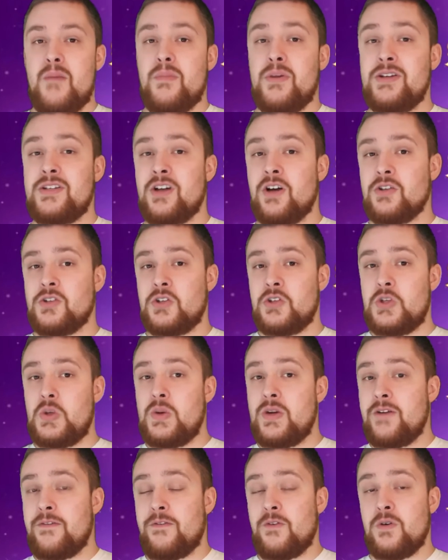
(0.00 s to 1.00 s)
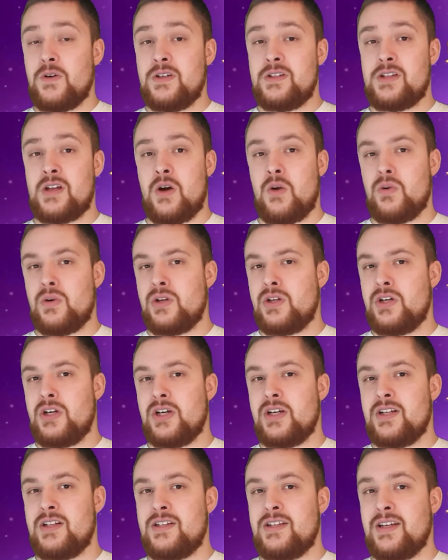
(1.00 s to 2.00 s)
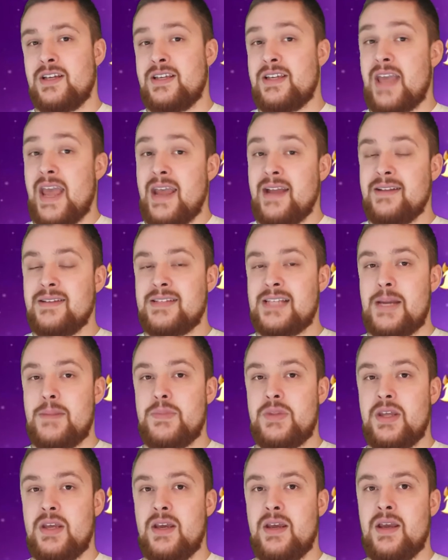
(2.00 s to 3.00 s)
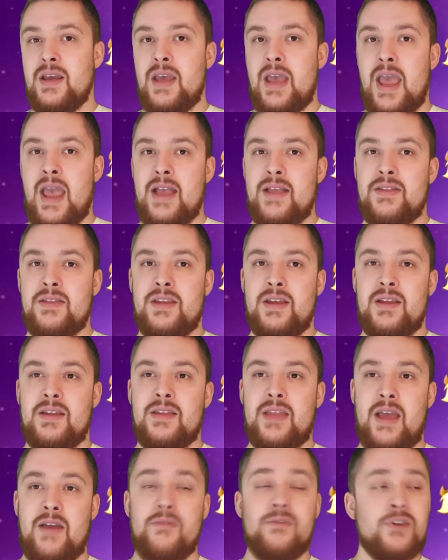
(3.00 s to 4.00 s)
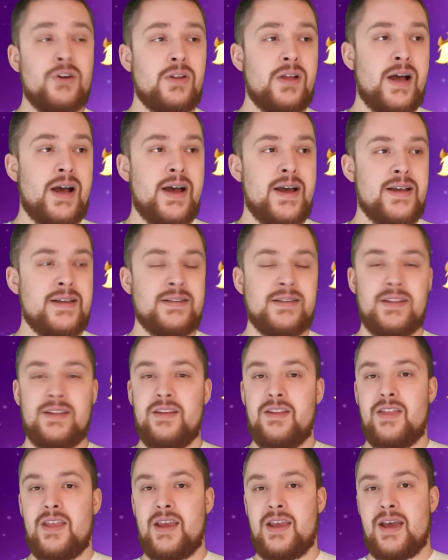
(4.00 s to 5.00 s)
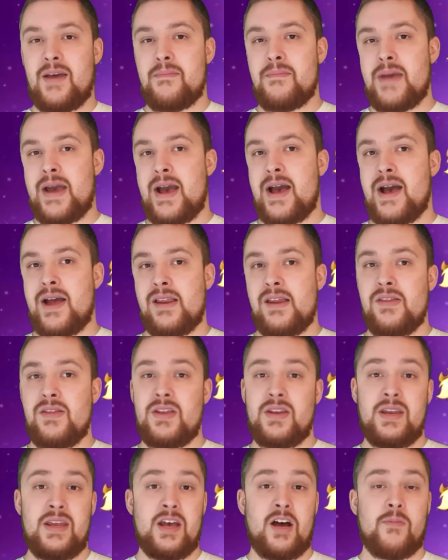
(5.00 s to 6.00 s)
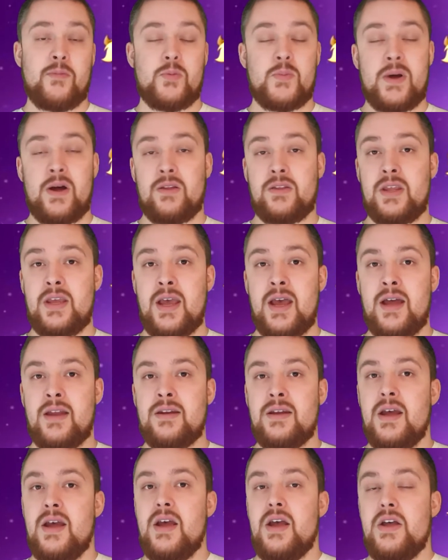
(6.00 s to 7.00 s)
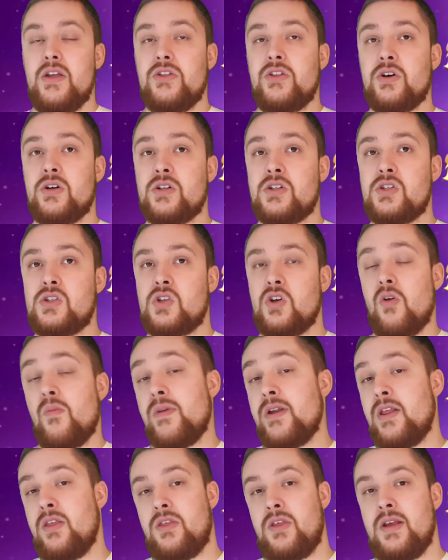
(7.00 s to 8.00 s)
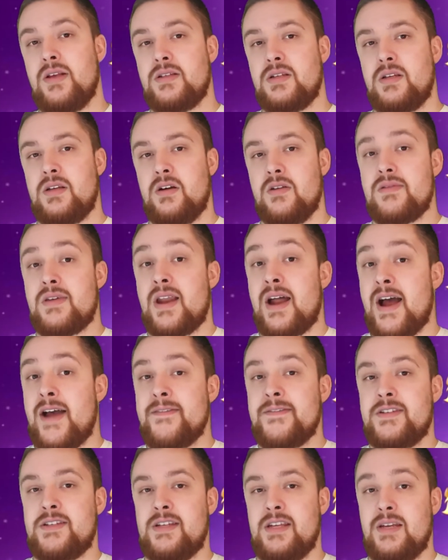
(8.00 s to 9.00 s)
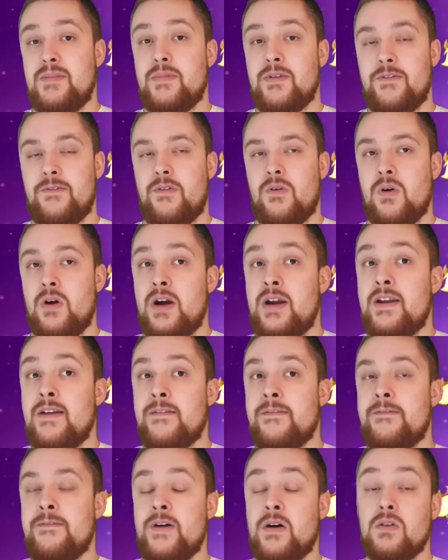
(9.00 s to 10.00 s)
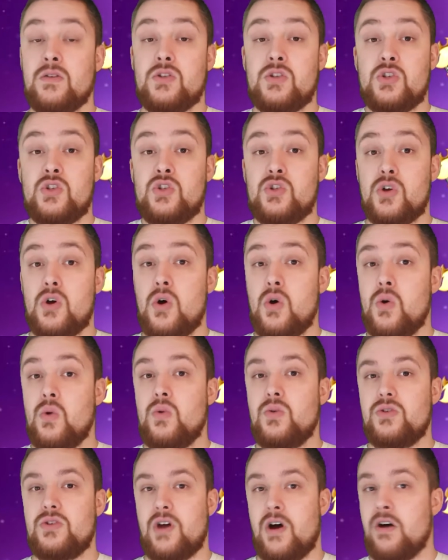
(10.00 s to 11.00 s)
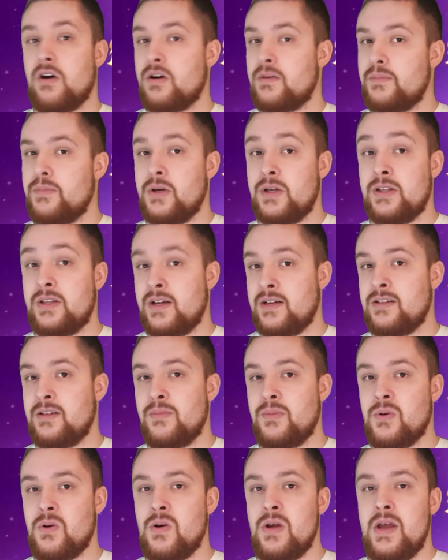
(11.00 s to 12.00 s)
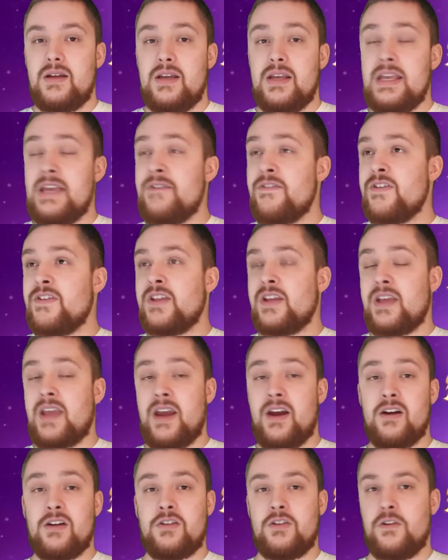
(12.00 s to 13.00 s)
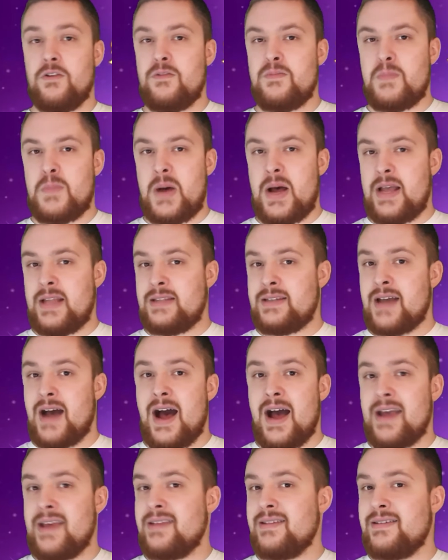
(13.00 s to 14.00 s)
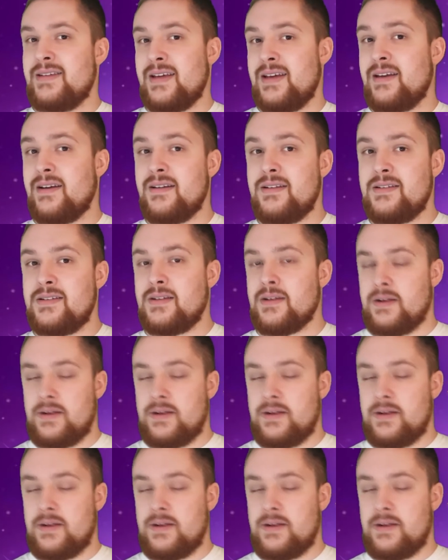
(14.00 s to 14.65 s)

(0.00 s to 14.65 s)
but he's also doing it for his own good to gain something, and then they realize, and then they get mad, and then he helps them out at the end. There are so many things in here that I've seen before, and it felt so darn predictable. Even the character by Ty Diggs